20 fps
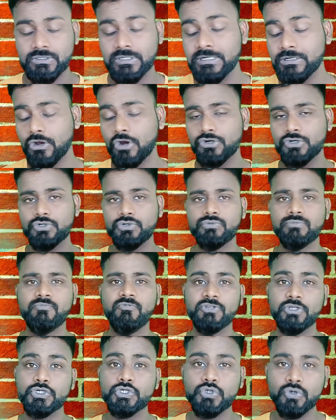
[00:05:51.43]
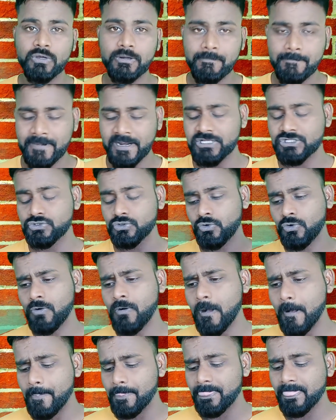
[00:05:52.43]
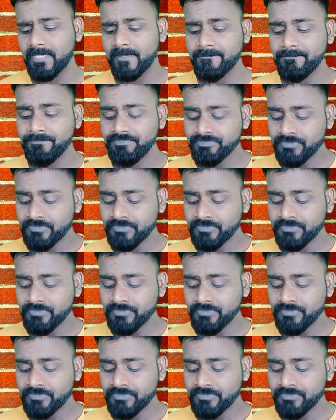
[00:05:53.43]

in order for the token price to go up.